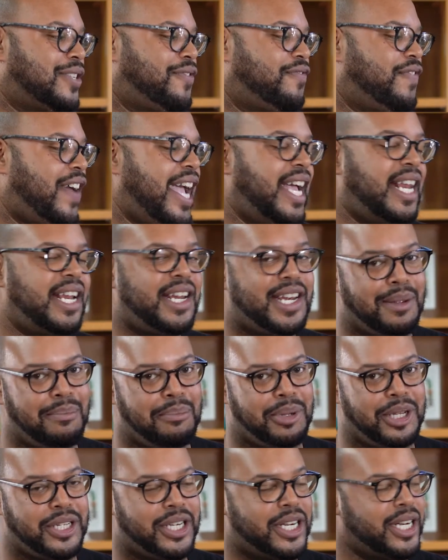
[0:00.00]
faded and
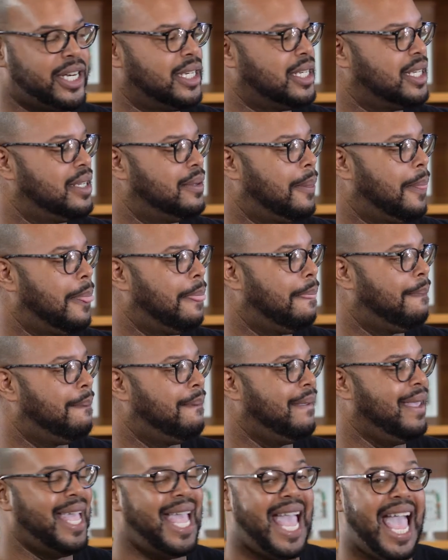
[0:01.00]
blurred.
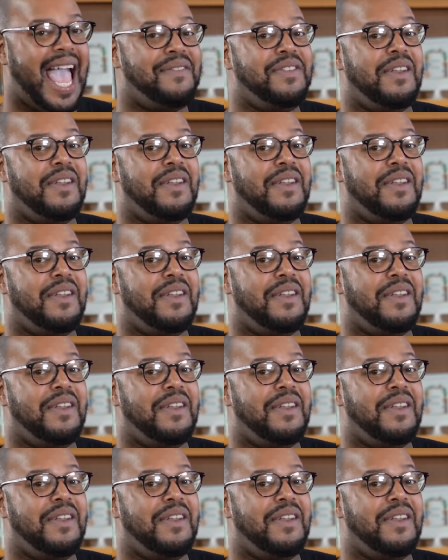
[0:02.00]
Have